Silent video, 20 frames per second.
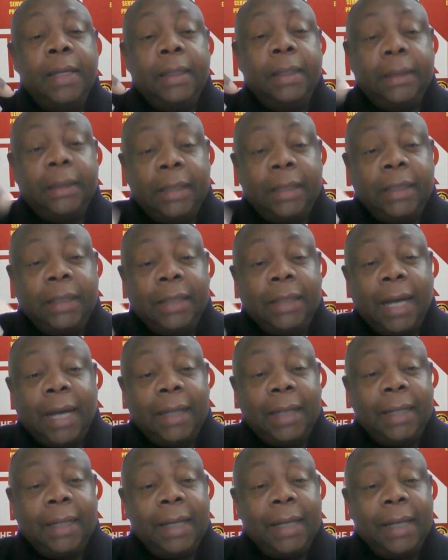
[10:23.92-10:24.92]
these are
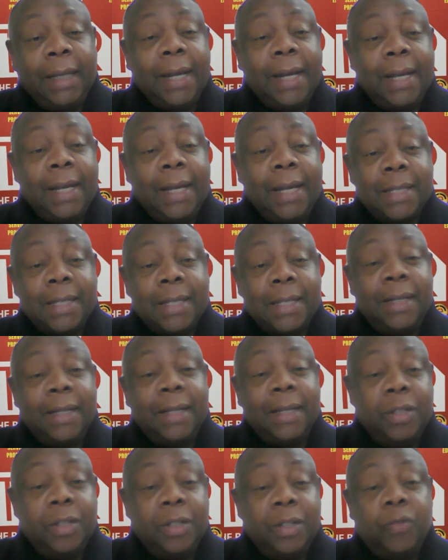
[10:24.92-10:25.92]
the areas that
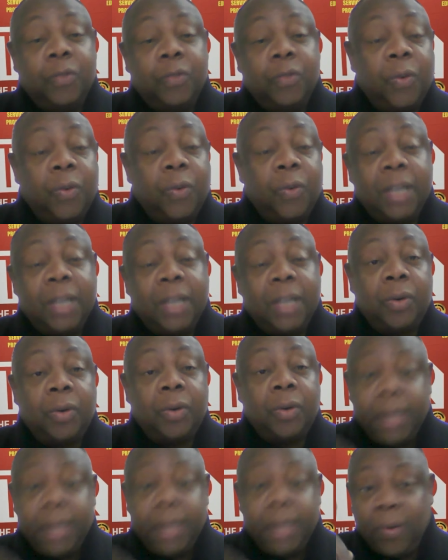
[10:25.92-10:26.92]
they need to focus
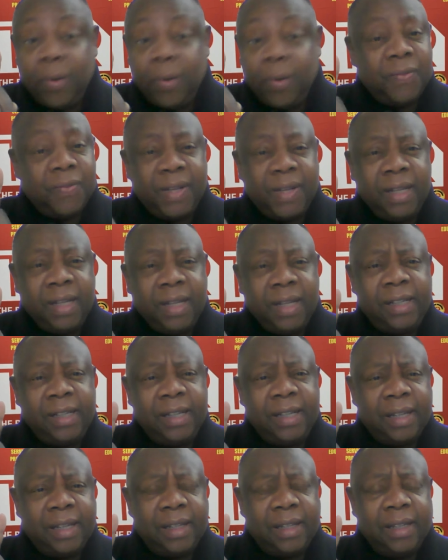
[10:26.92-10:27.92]
on. He was very
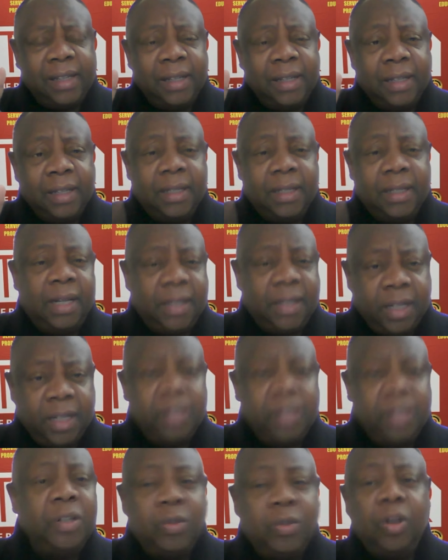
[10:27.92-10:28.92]
clear that they
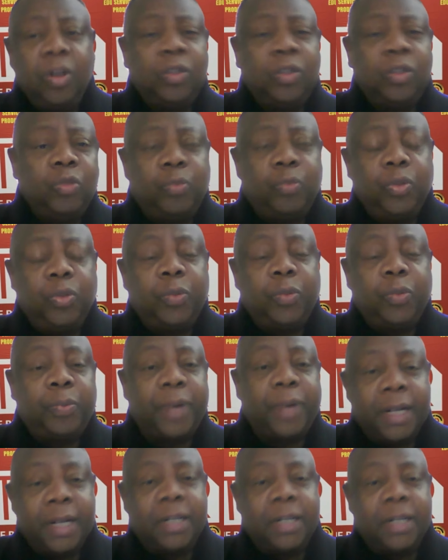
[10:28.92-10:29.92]
need not to put
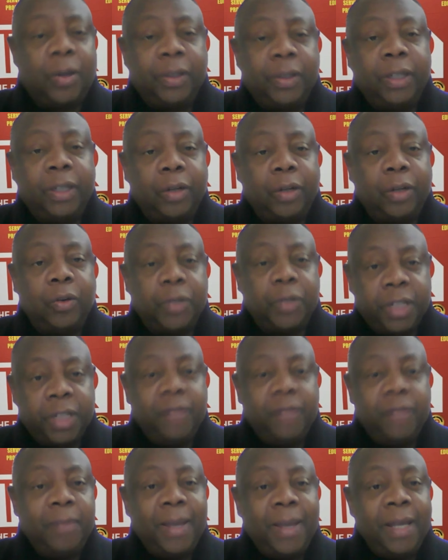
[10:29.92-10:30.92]
pressure on the coach.
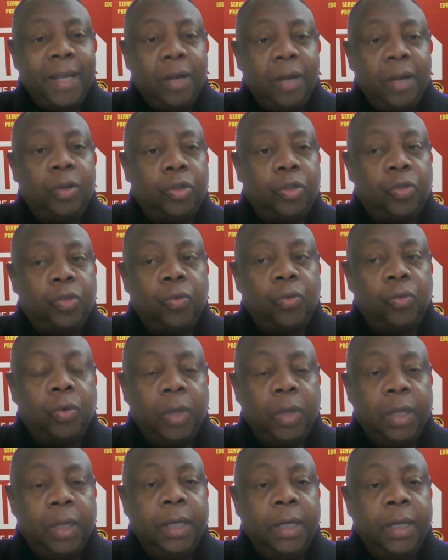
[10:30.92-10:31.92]
Give him a year or two,
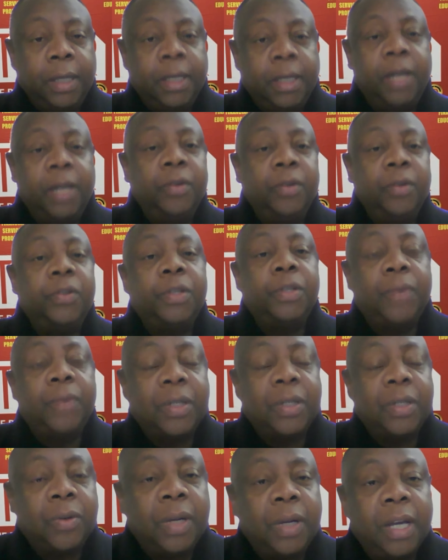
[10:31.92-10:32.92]
then you'll see
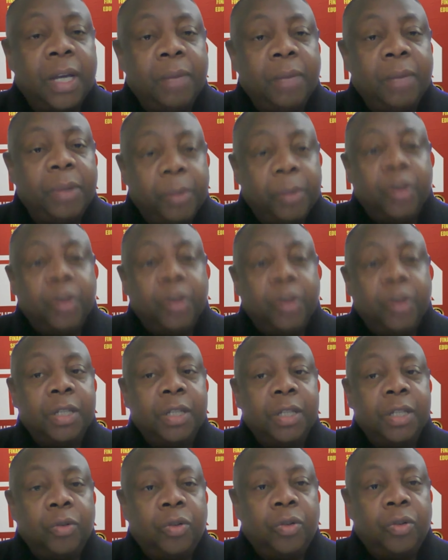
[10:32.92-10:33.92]
what's going to happen, because he's a
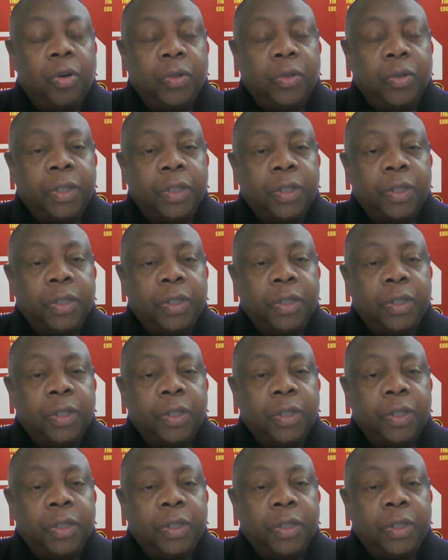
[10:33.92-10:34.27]
good coach.